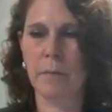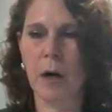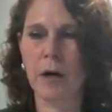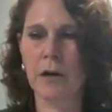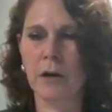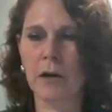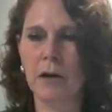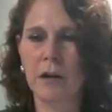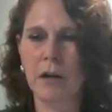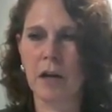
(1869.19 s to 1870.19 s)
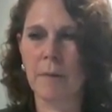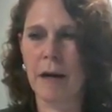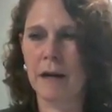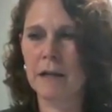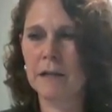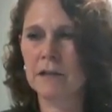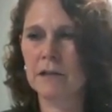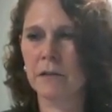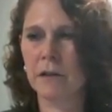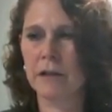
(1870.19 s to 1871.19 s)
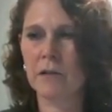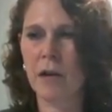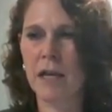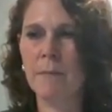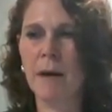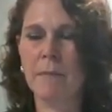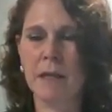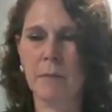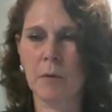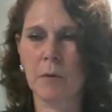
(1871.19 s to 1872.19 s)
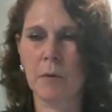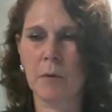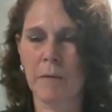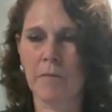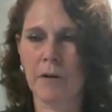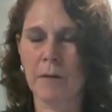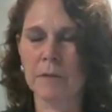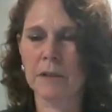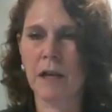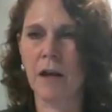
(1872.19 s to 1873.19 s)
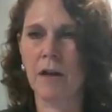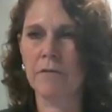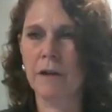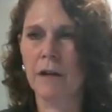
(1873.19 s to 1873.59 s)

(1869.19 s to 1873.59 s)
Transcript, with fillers: partner about his snoring, so he might be the problem for himself.